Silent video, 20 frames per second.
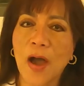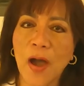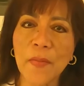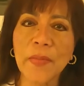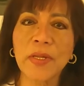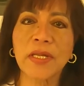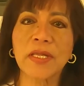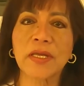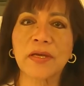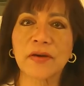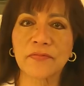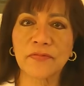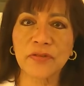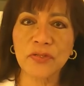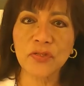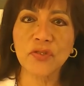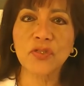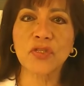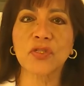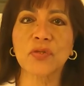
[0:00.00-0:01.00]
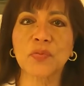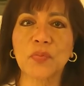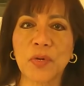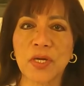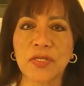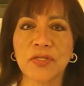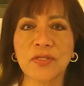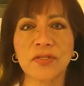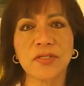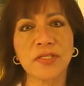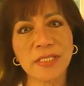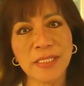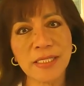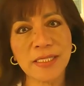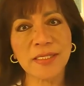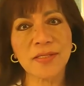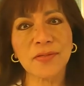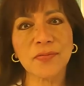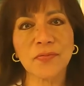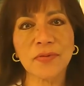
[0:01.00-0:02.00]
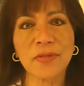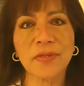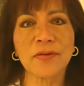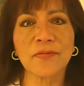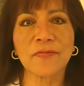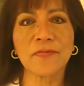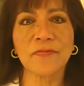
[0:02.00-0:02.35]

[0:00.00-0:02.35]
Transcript: How many of you just brush your teeth with your